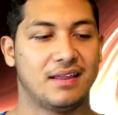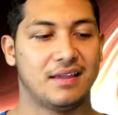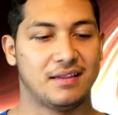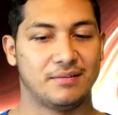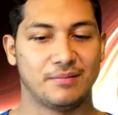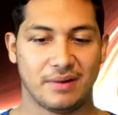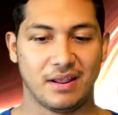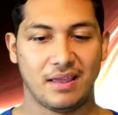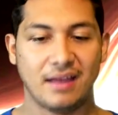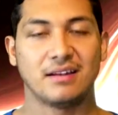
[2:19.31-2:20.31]
and where
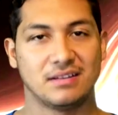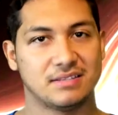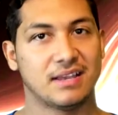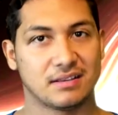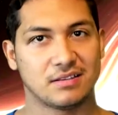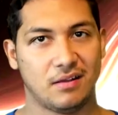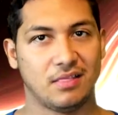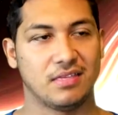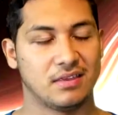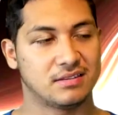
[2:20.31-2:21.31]
he kind of dissects all
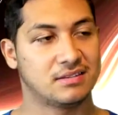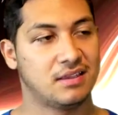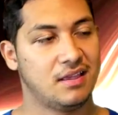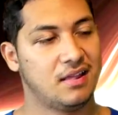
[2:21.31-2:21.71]
of this,